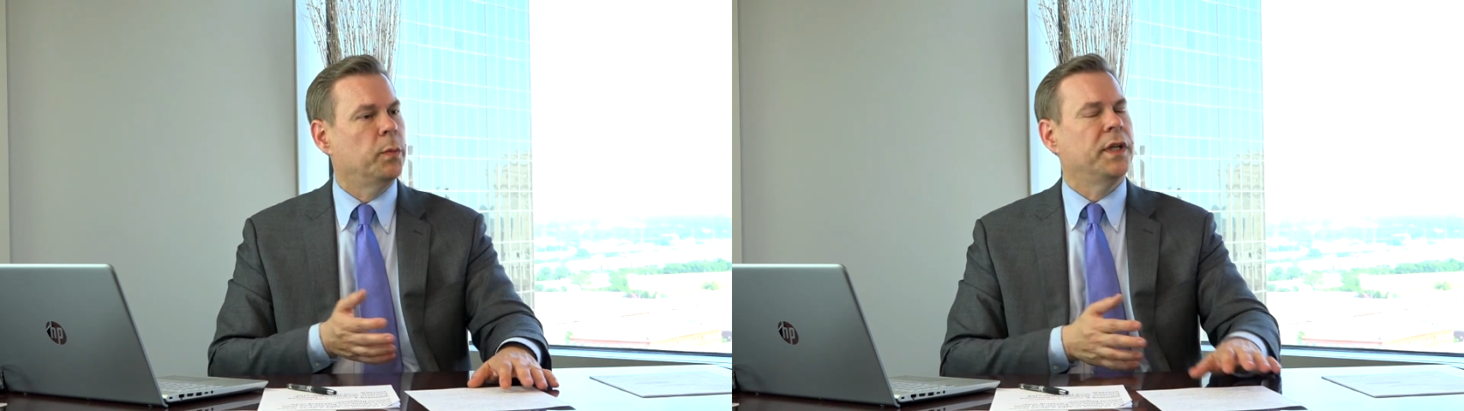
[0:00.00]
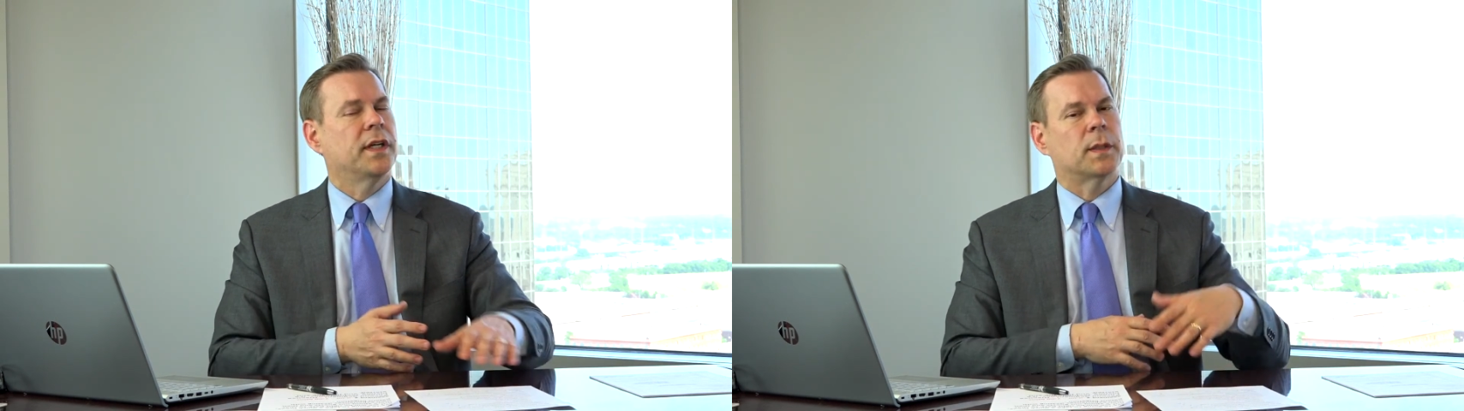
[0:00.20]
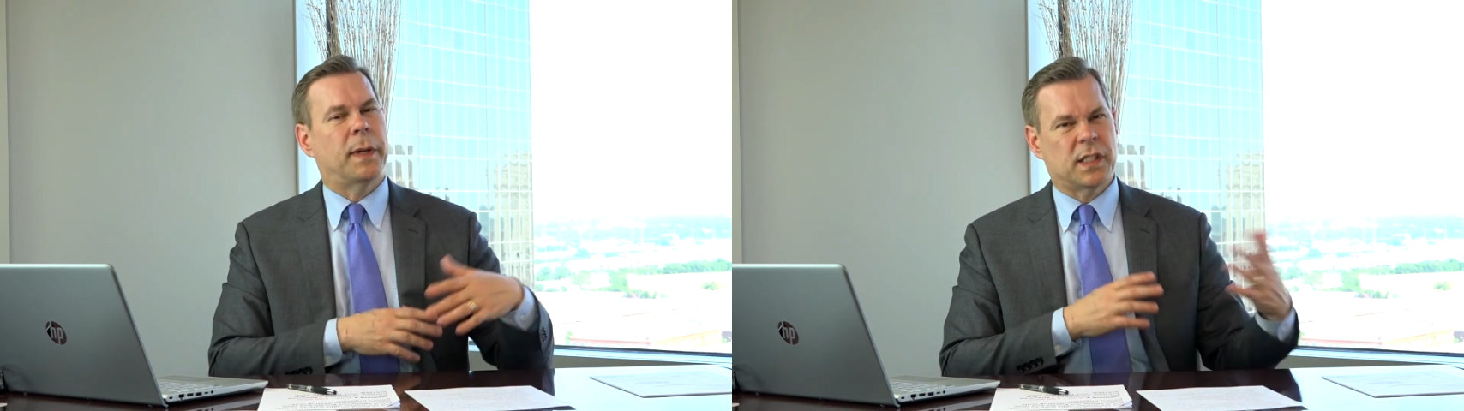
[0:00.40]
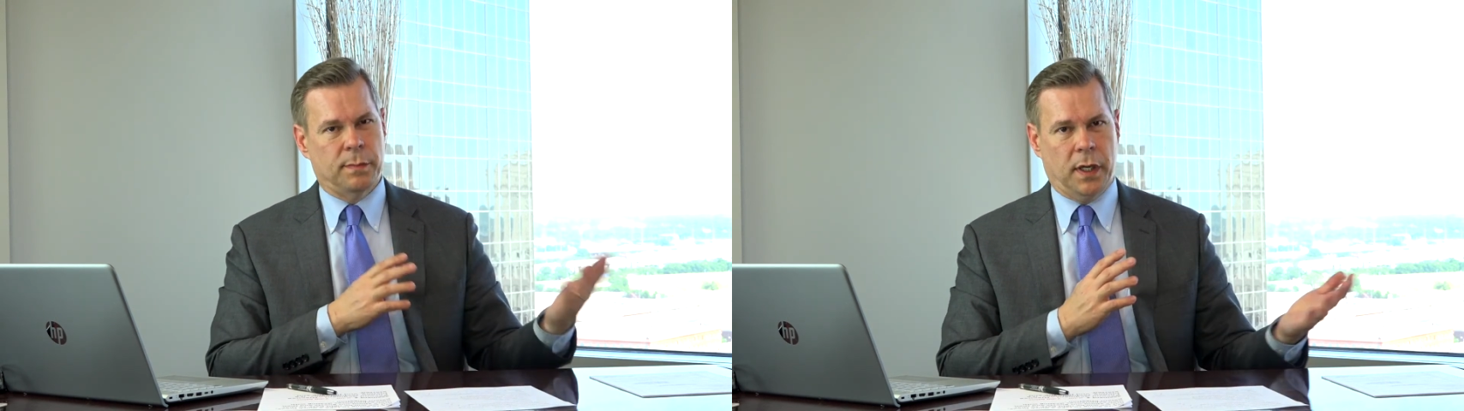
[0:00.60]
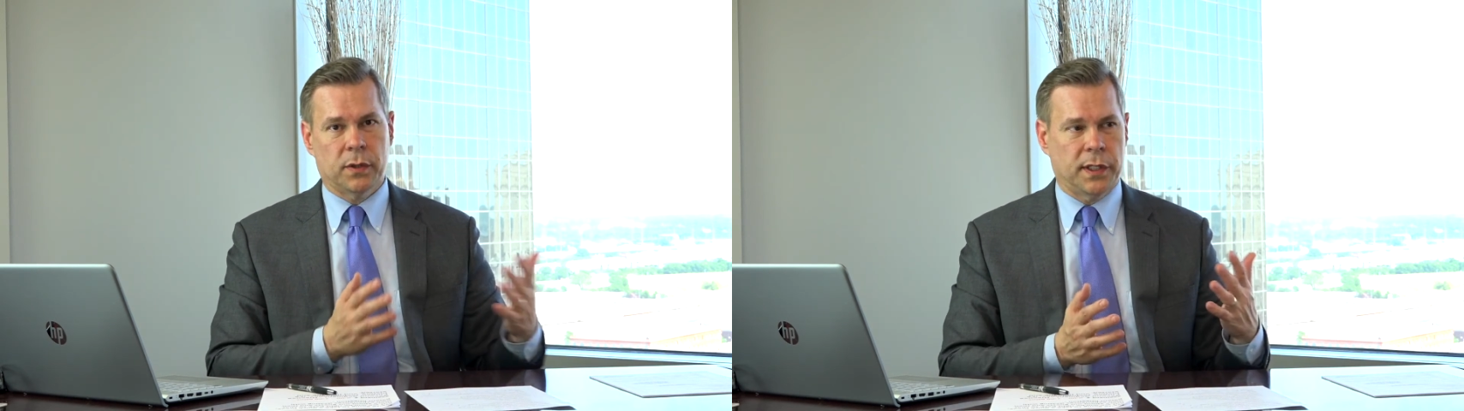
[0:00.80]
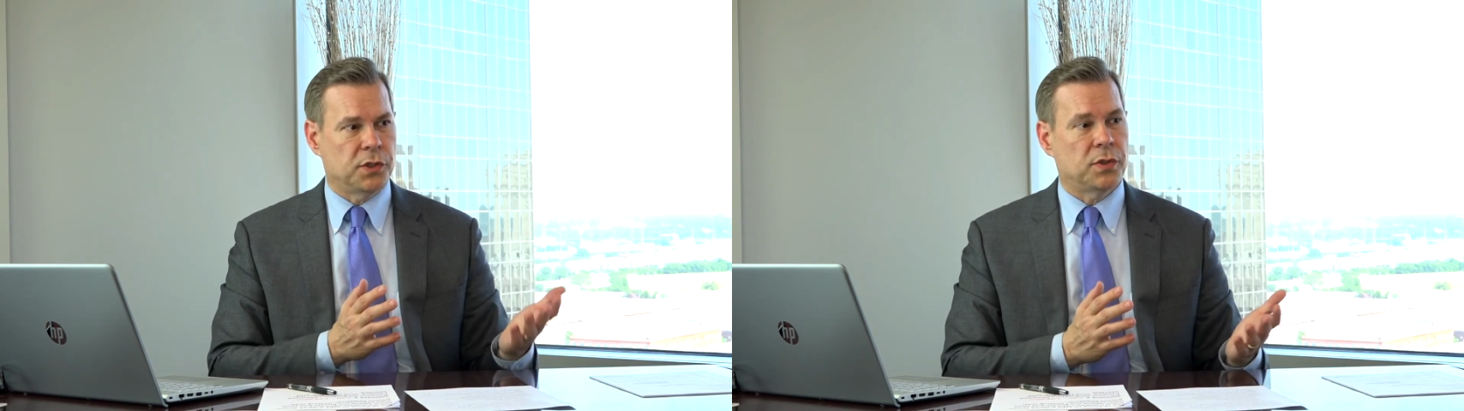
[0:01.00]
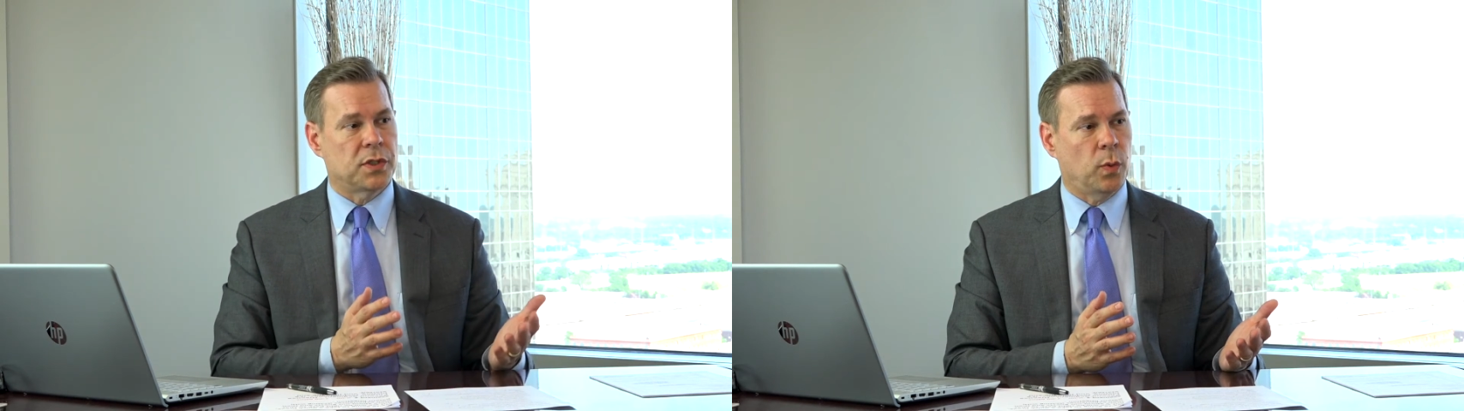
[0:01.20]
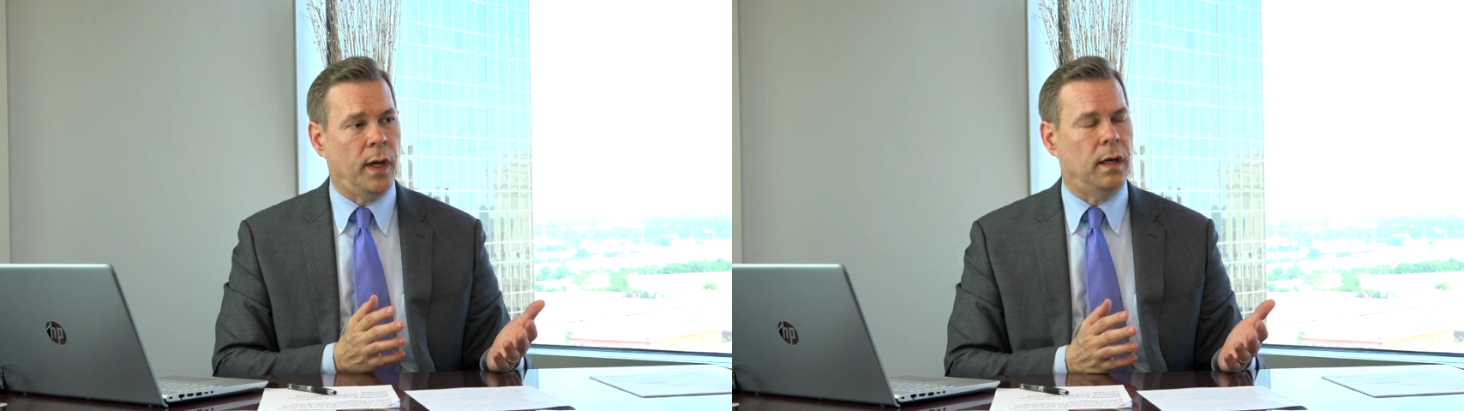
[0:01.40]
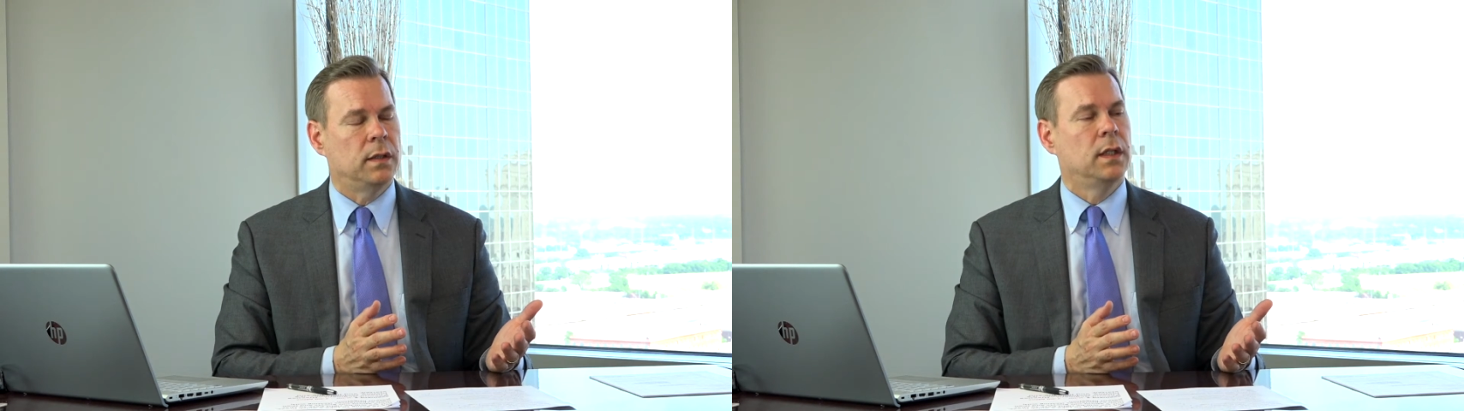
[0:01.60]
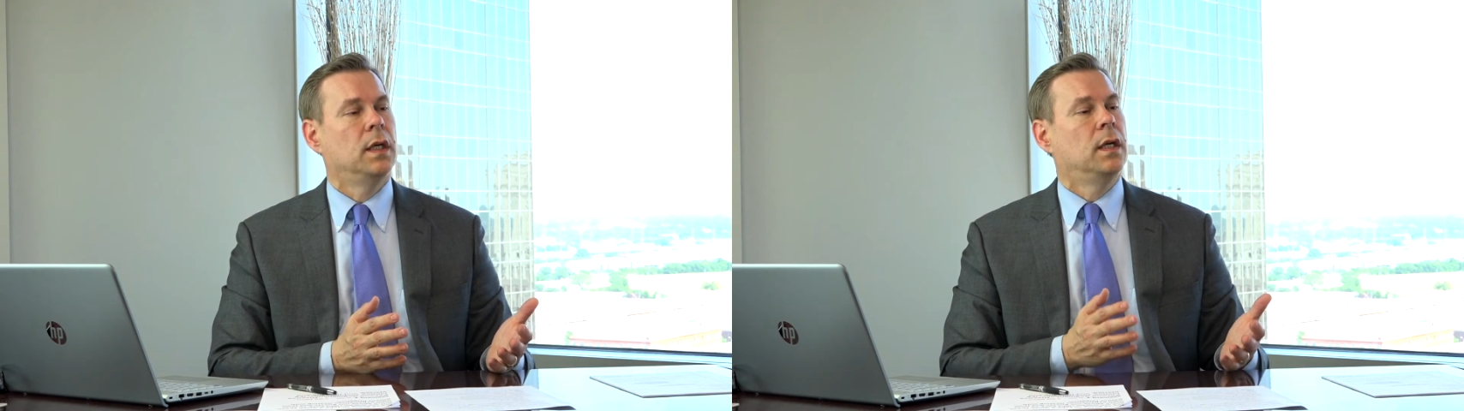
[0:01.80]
and we talked about some other issues as well.